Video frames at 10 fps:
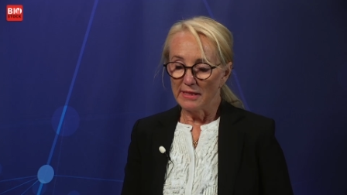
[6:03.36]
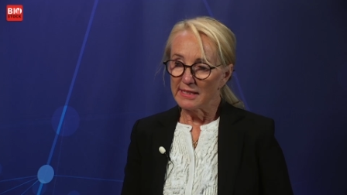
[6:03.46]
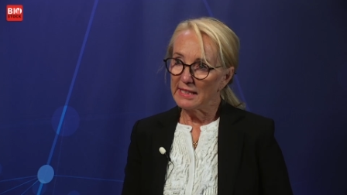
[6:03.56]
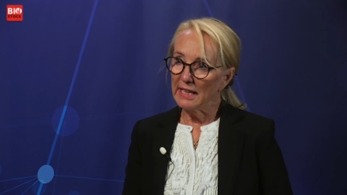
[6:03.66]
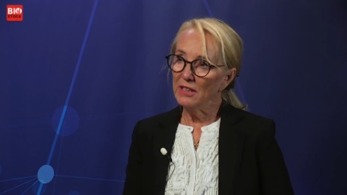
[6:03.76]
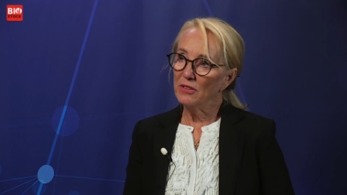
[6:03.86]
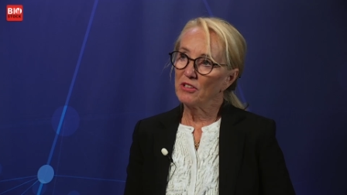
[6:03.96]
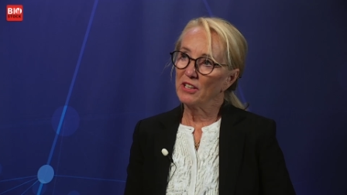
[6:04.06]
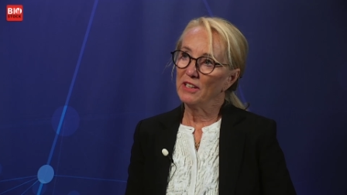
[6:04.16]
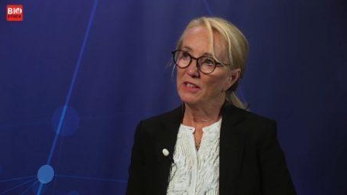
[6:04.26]
Standard of
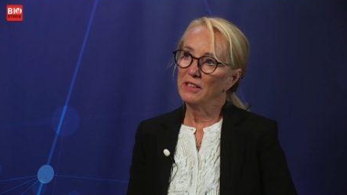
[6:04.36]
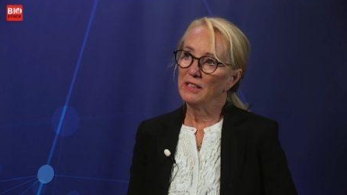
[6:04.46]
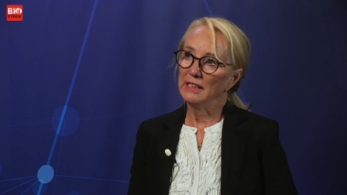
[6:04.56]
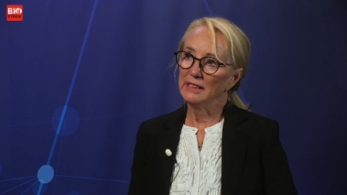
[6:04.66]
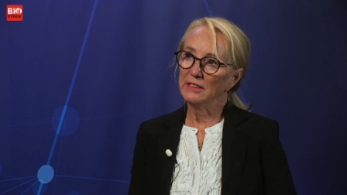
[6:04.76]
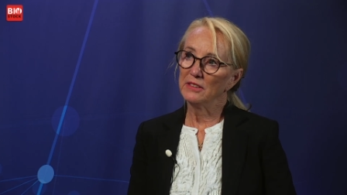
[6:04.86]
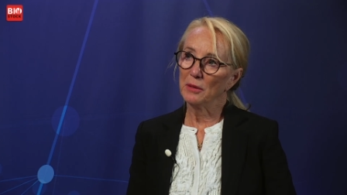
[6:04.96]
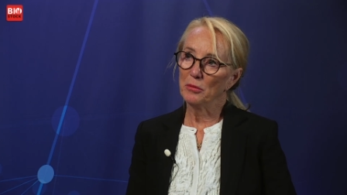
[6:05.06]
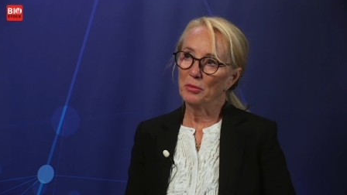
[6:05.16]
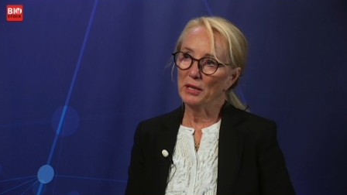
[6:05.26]
care in these type
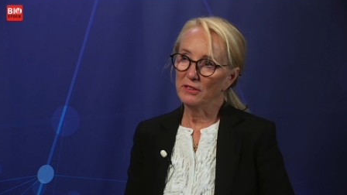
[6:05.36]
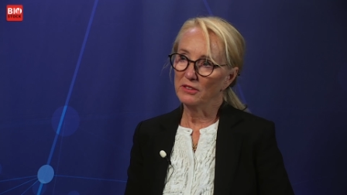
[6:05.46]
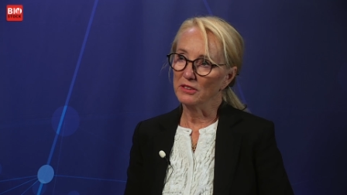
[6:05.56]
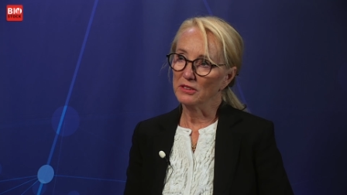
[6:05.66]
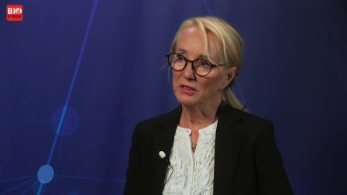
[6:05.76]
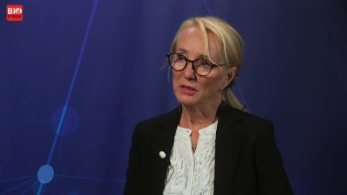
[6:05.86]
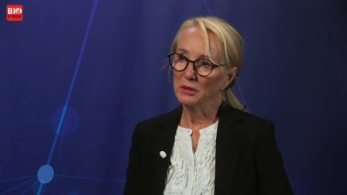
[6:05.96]
of patients,